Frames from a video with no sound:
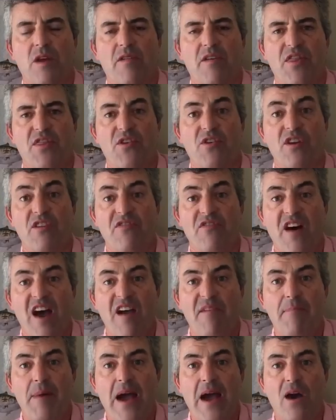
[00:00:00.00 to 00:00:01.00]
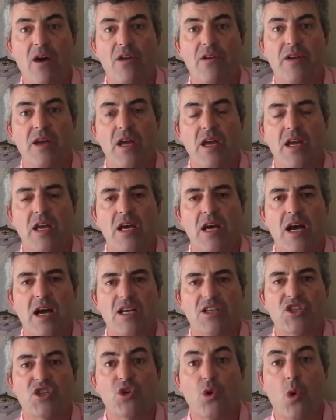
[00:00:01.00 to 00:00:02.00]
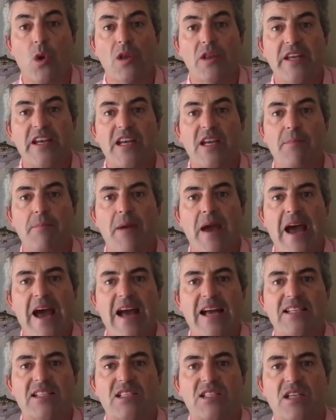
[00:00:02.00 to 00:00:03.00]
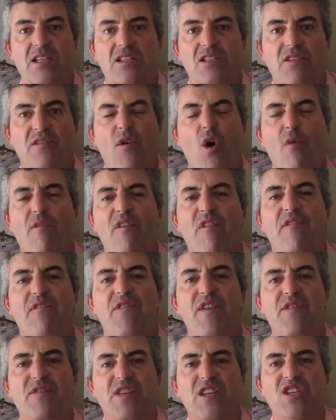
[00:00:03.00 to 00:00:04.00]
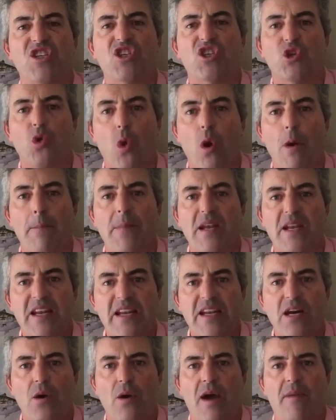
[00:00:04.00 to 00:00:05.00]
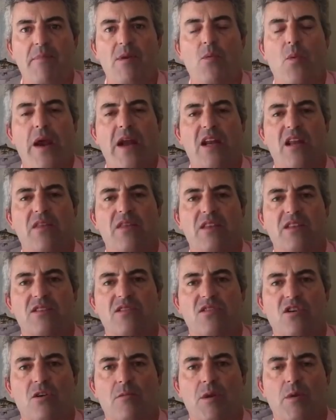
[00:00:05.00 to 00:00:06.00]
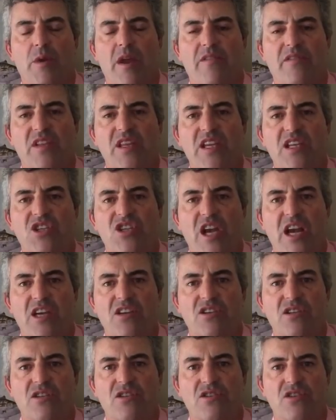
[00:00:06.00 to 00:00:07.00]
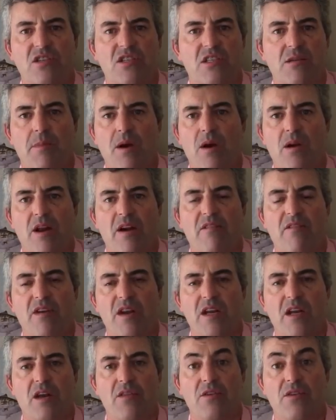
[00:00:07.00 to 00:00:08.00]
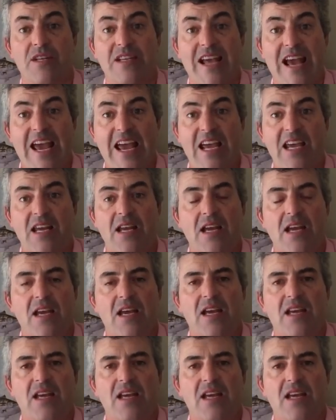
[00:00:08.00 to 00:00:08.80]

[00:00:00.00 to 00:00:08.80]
We have a 35 pound shore leading bass. Over 50 shore bonito have been weighed in this Derby. We have lead changes just about every other day, it